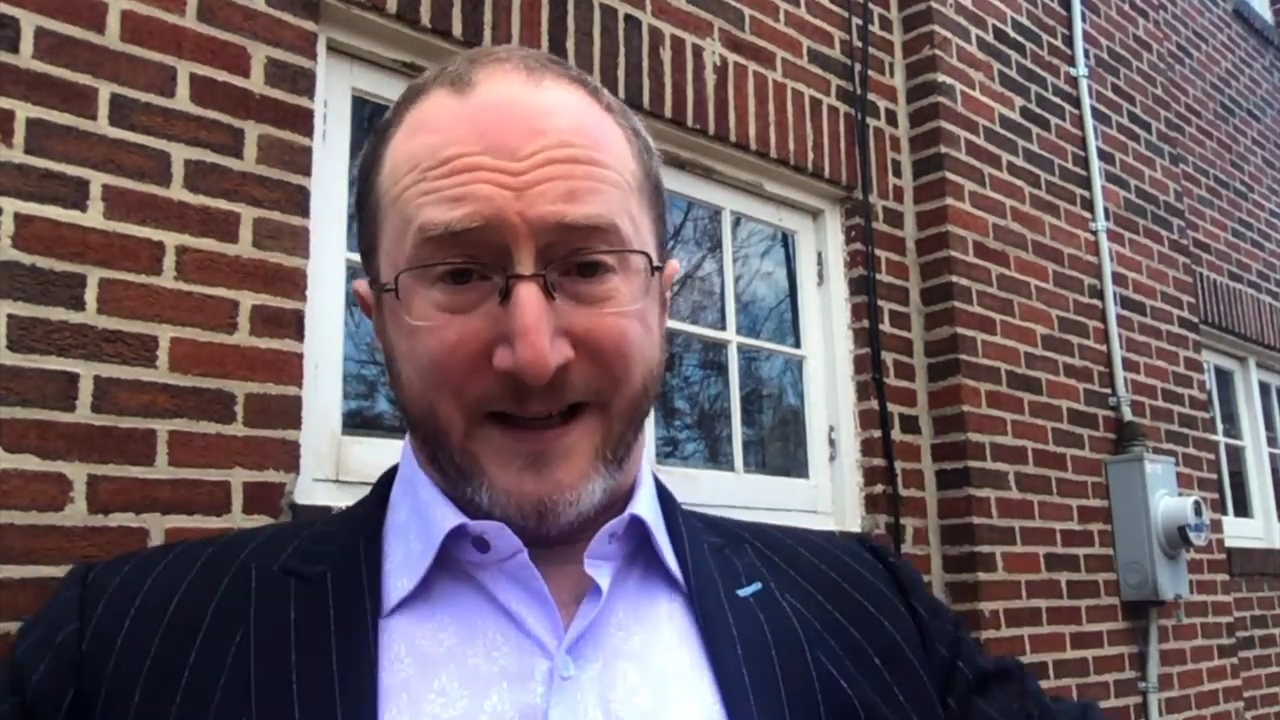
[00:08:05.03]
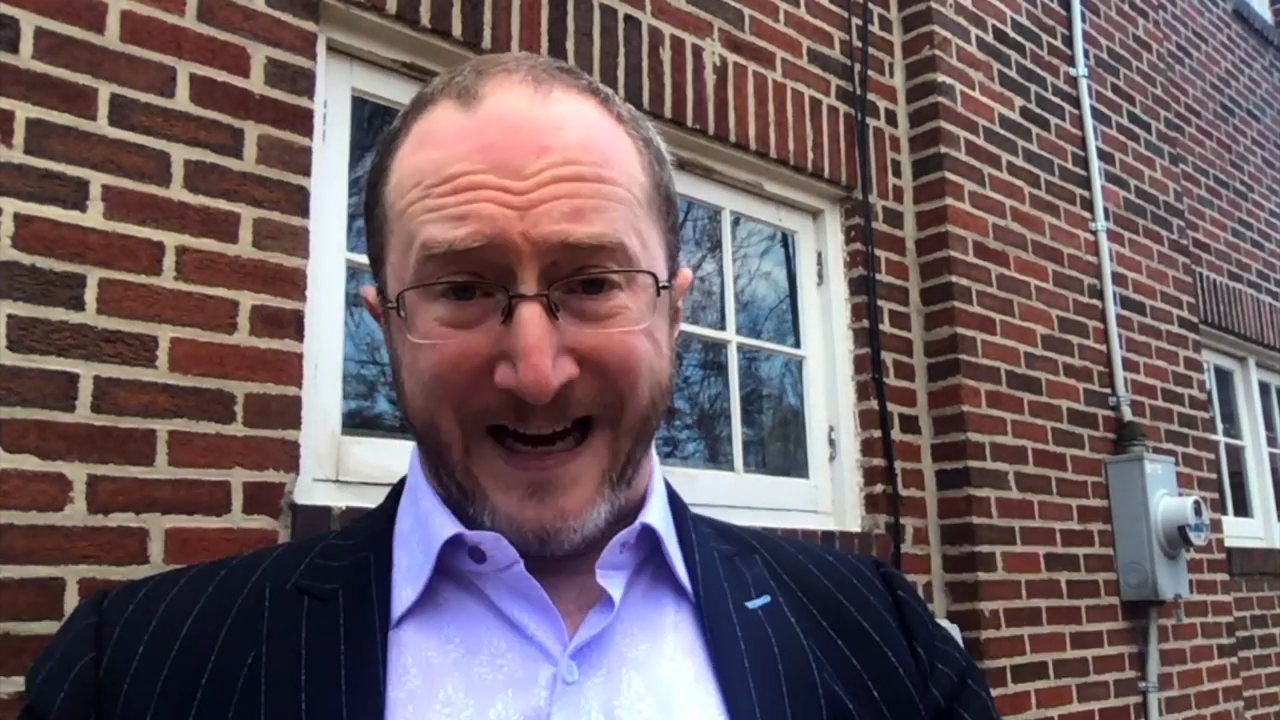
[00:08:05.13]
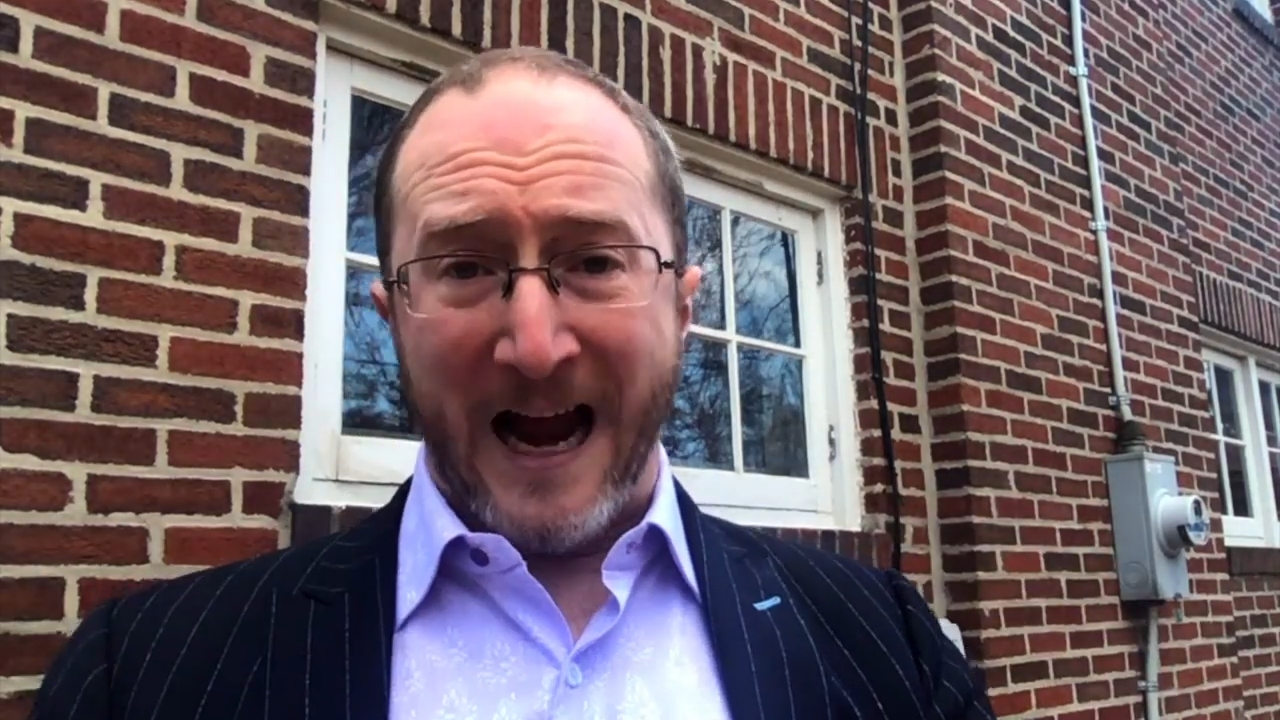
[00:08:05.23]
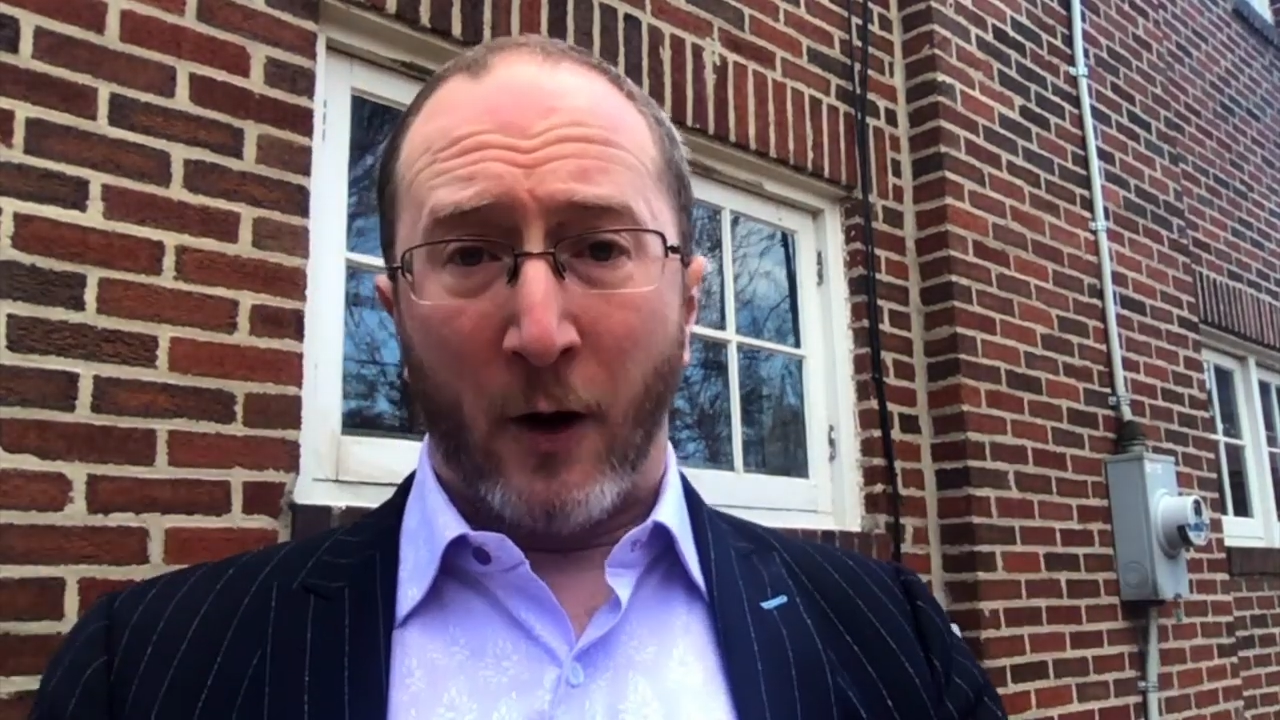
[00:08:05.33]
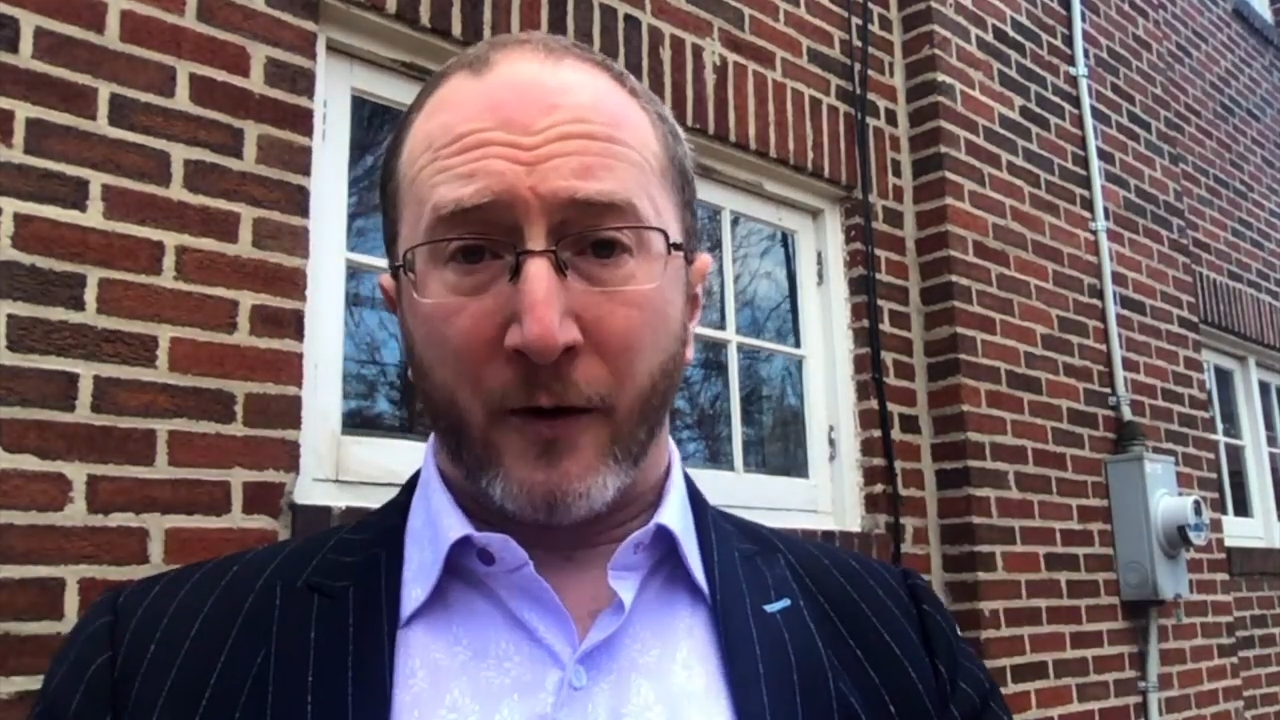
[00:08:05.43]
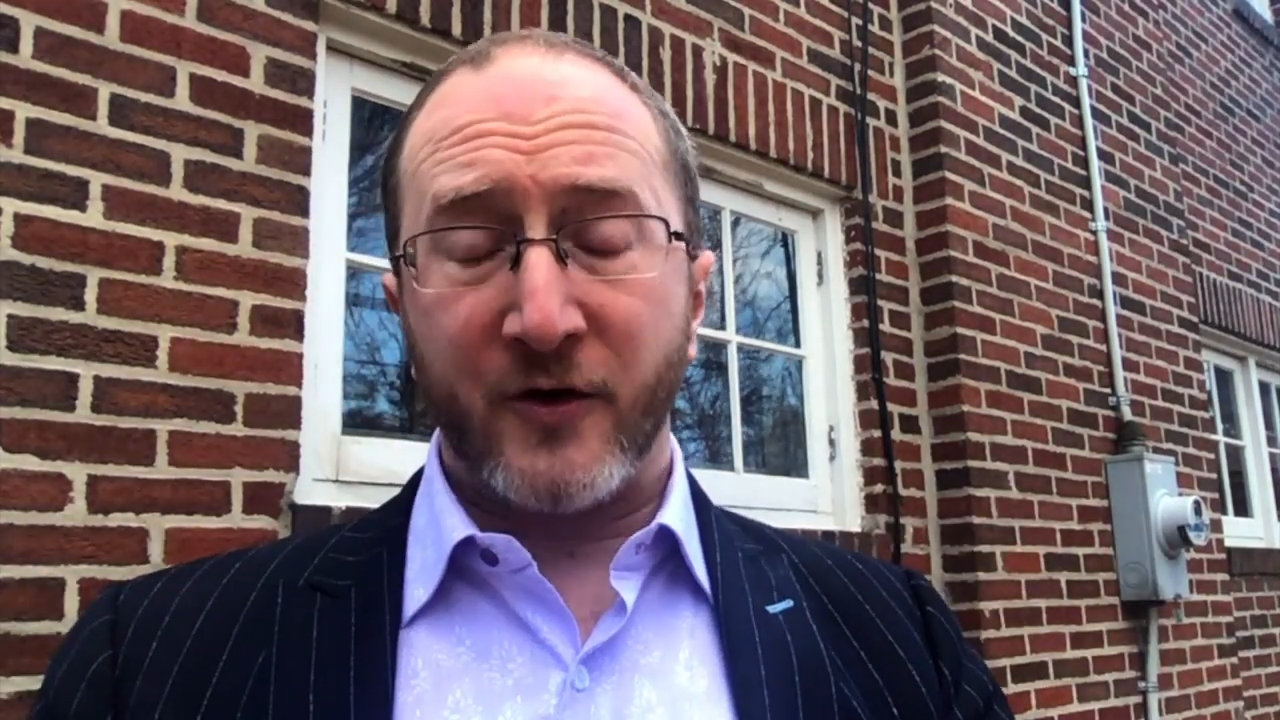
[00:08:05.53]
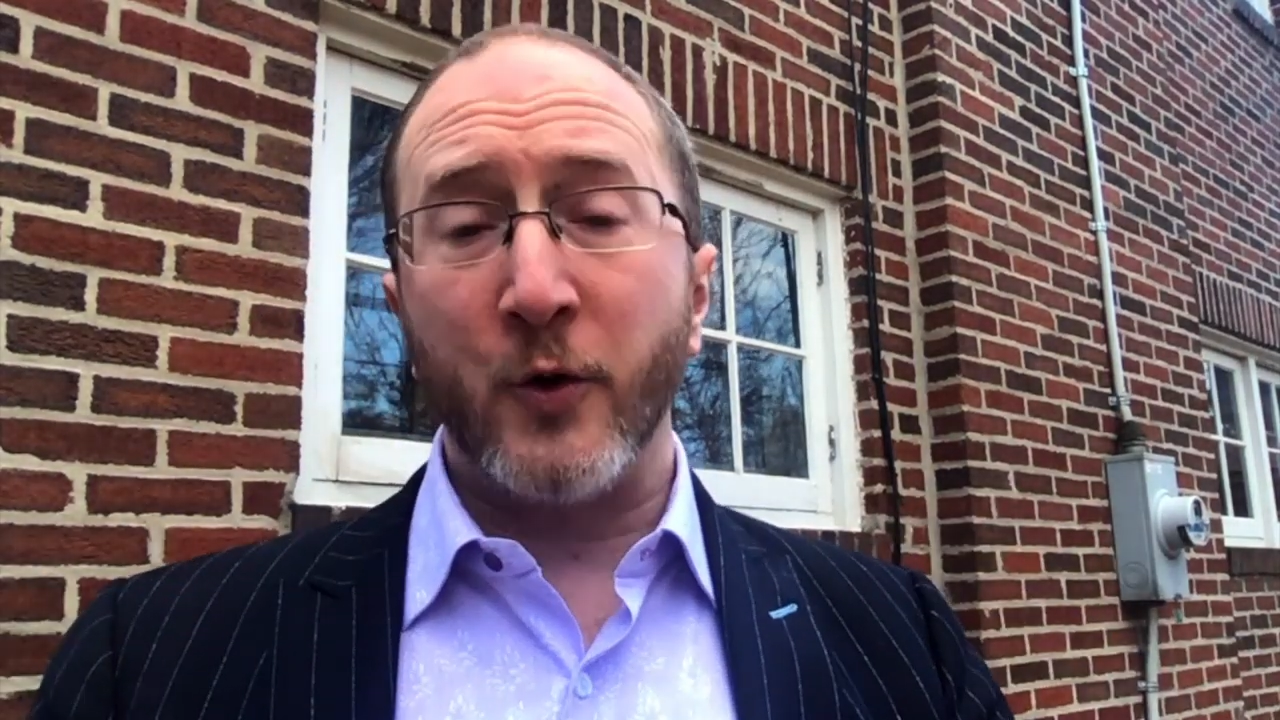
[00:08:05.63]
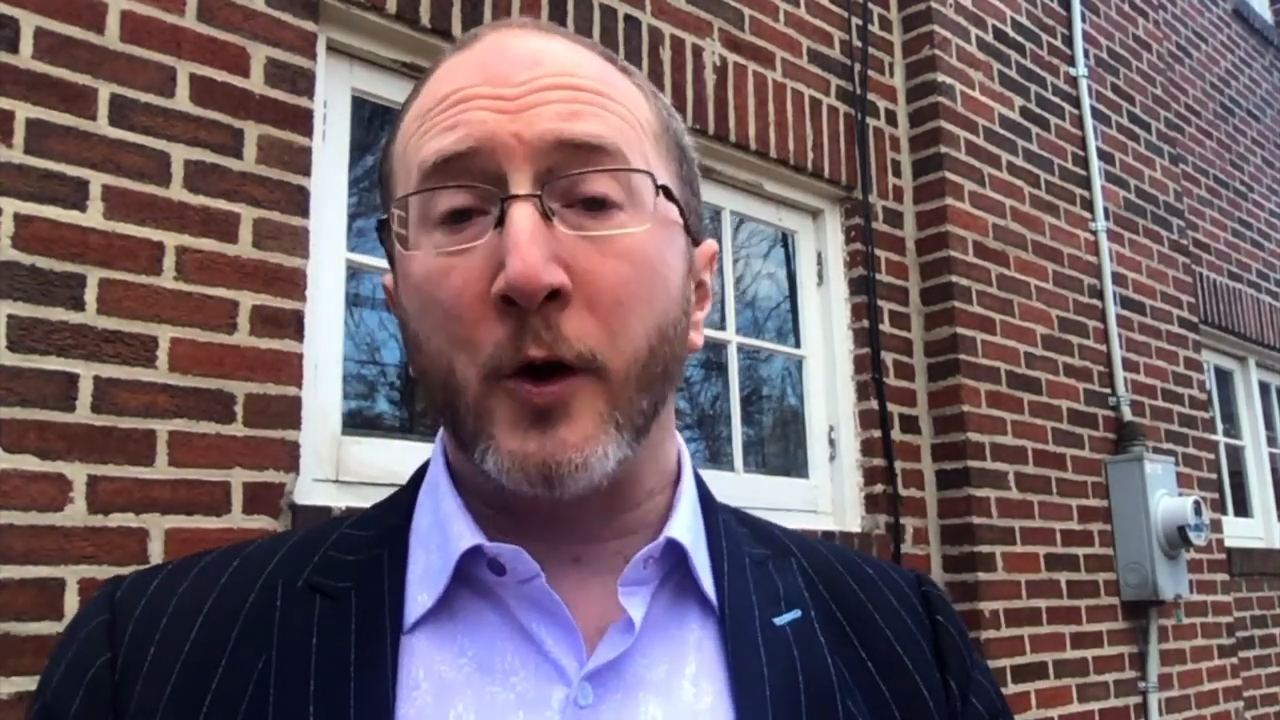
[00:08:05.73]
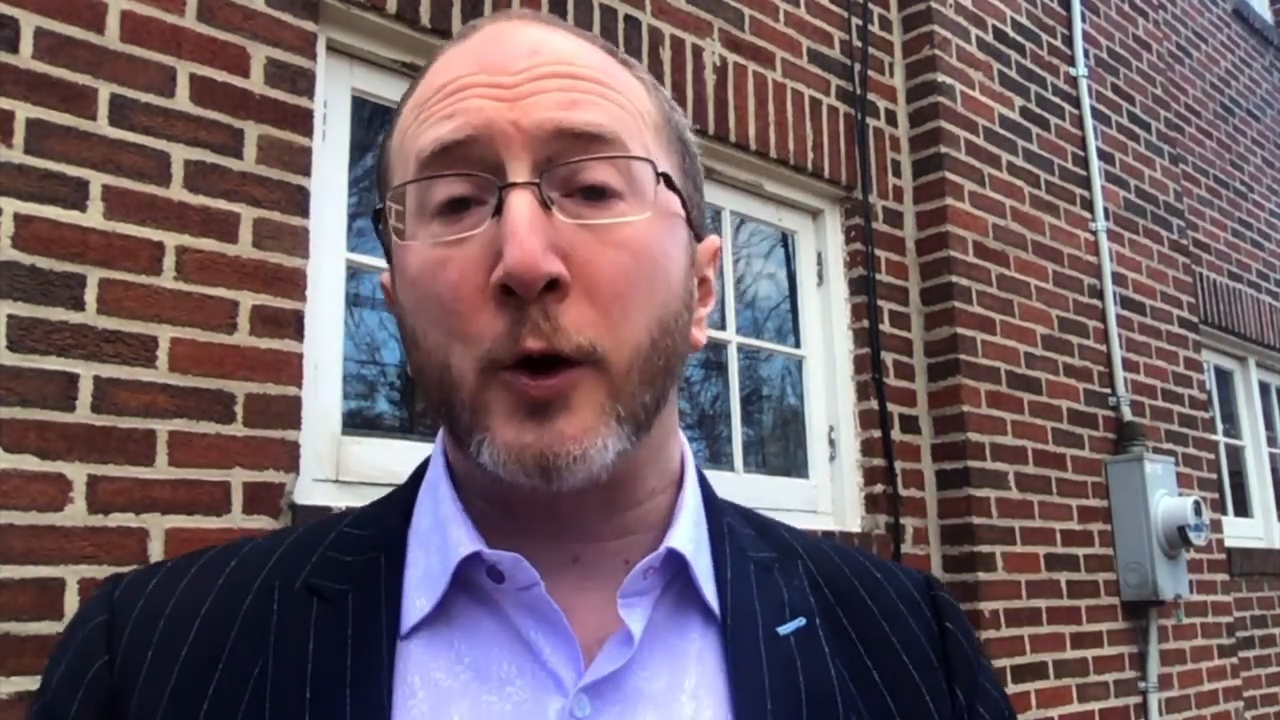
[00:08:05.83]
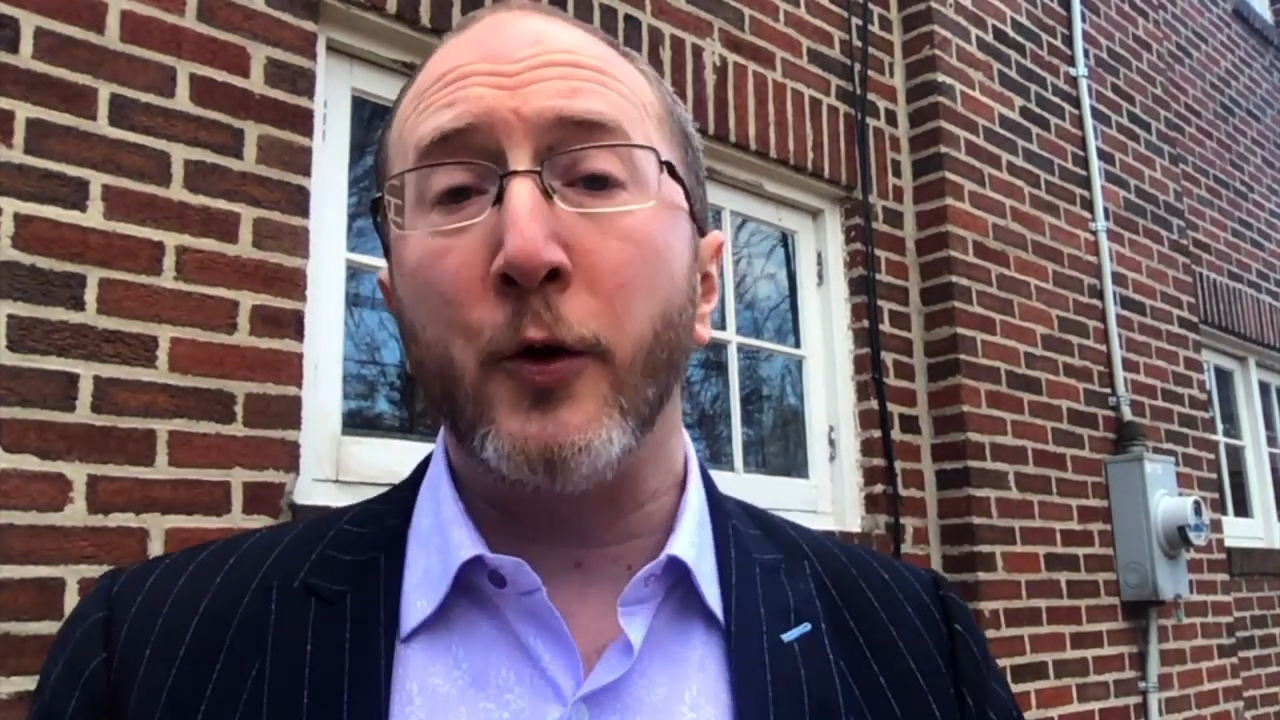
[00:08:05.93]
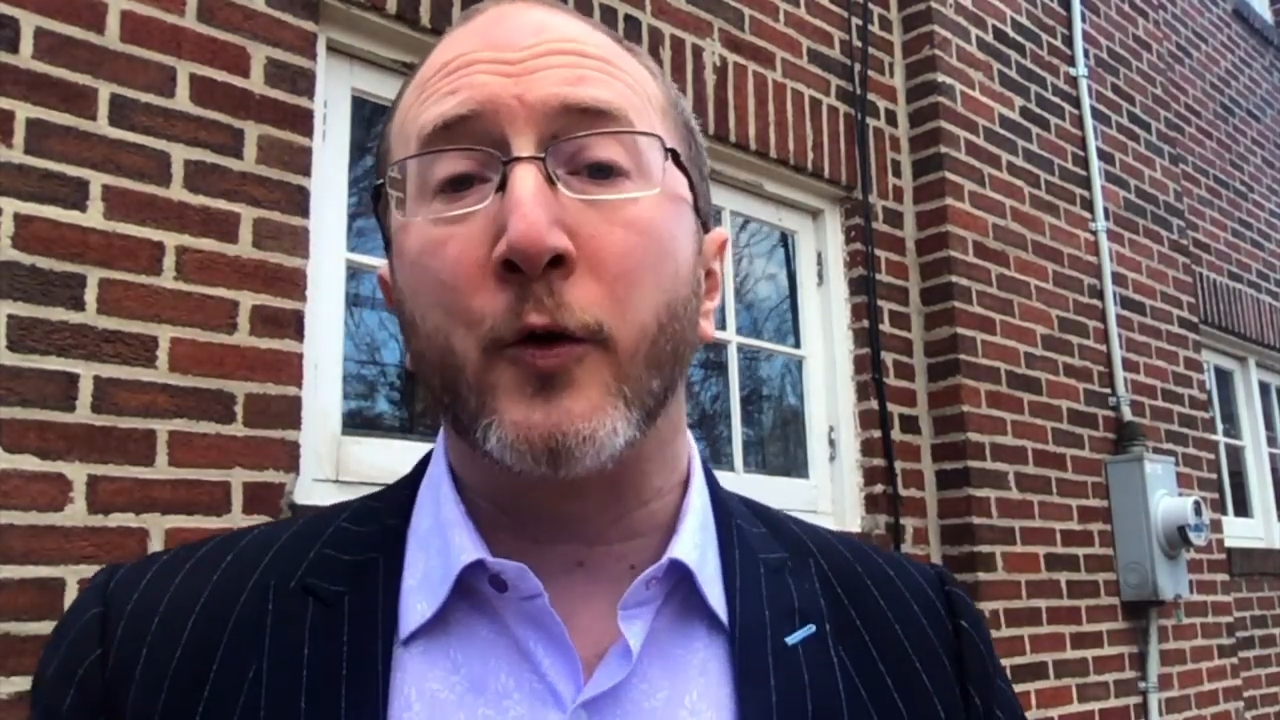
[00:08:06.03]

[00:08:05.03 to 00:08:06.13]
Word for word: down to include